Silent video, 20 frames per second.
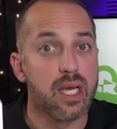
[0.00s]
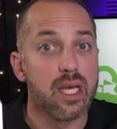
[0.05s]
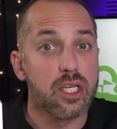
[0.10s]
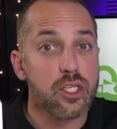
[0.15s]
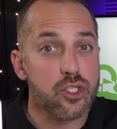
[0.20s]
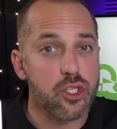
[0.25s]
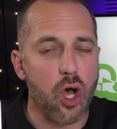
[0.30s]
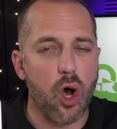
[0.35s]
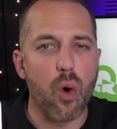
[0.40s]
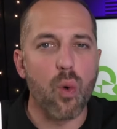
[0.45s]

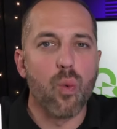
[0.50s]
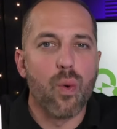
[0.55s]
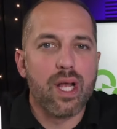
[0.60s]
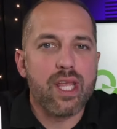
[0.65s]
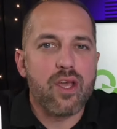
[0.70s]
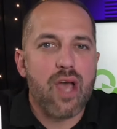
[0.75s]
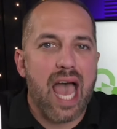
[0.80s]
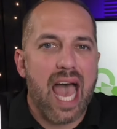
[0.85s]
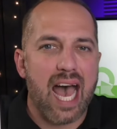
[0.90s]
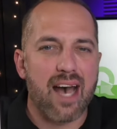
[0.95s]
So
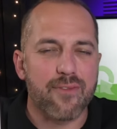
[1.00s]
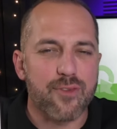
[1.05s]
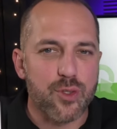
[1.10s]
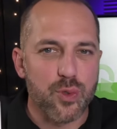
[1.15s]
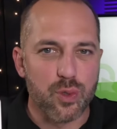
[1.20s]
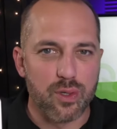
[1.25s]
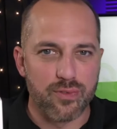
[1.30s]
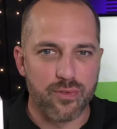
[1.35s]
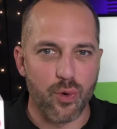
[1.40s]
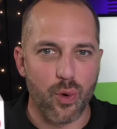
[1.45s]
what you have
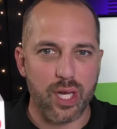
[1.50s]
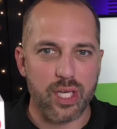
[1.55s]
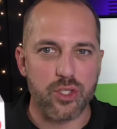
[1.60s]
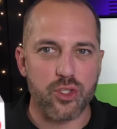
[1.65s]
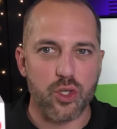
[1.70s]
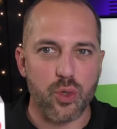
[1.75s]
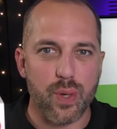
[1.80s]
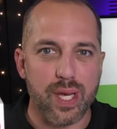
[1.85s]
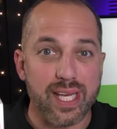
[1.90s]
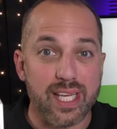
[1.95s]
to
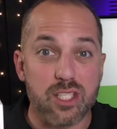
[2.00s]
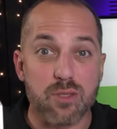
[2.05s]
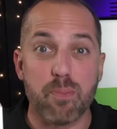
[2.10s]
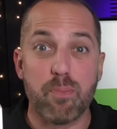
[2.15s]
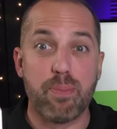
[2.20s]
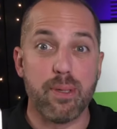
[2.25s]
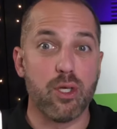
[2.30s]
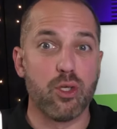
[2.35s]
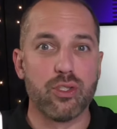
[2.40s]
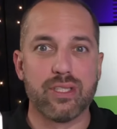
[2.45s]
avoid doing is
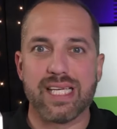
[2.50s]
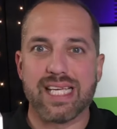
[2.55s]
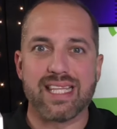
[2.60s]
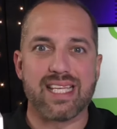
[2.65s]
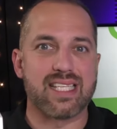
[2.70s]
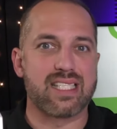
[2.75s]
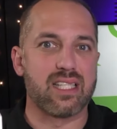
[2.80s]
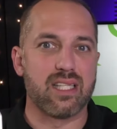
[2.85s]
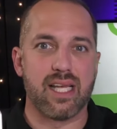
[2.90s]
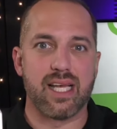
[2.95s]

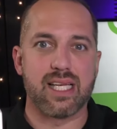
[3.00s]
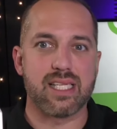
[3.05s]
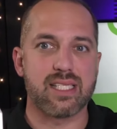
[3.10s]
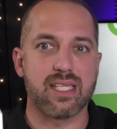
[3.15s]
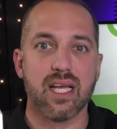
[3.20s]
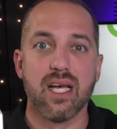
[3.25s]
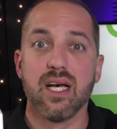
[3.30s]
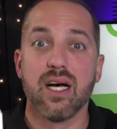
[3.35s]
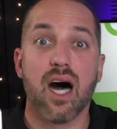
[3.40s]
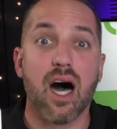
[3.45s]
building this
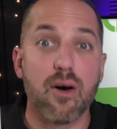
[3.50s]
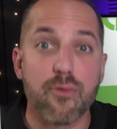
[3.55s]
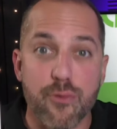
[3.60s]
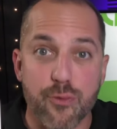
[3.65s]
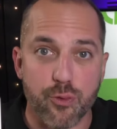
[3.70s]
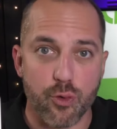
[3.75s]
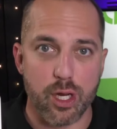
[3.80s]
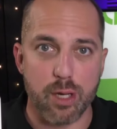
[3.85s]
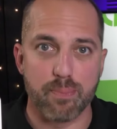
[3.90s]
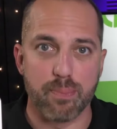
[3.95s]
list
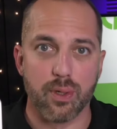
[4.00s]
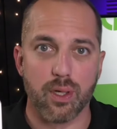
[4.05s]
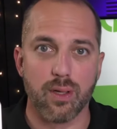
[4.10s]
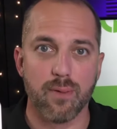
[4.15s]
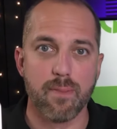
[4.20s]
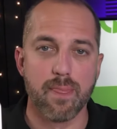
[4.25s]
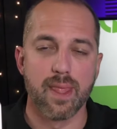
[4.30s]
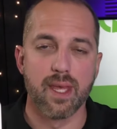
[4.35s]
of freeple.